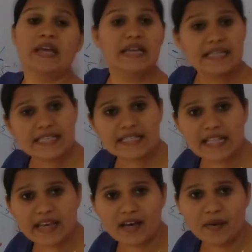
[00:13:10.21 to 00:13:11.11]
Is this
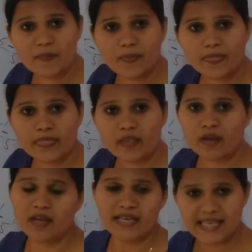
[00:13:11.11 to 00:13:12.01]
clear?
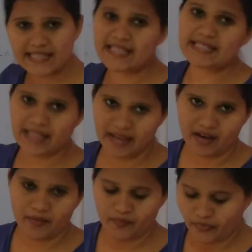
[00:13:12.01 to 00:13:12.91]
Is this
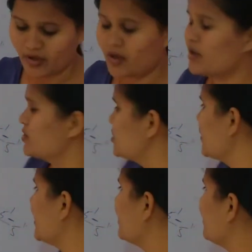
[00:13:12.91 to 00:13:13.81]
clear? So
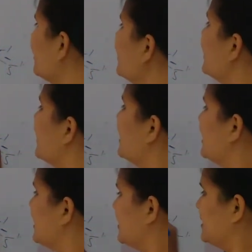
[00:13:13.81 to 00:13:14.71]
here
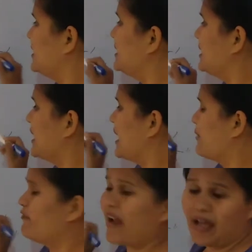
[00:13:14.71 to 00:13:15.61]

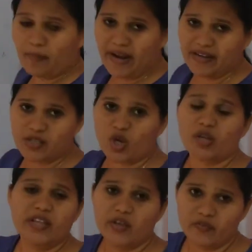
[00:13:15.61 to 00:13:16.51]
fragments or
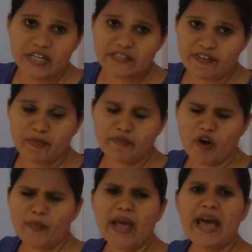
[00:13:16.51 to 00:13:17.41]
the units will be
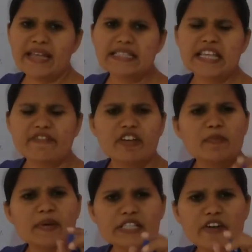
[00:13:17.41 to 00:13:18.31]
formed, hence there will
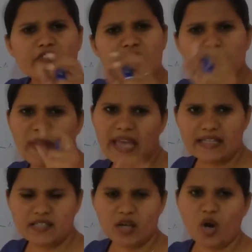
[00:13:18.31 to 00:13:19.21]
be some of the
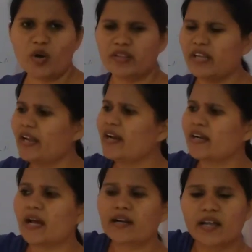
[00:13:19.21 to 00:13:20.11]
space or the
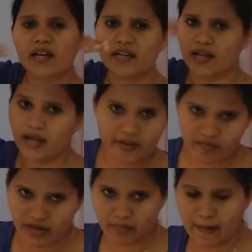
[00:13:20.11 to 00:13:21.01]
tuck it
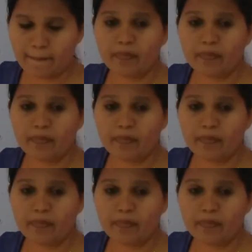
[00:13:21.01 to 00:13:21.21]
will be.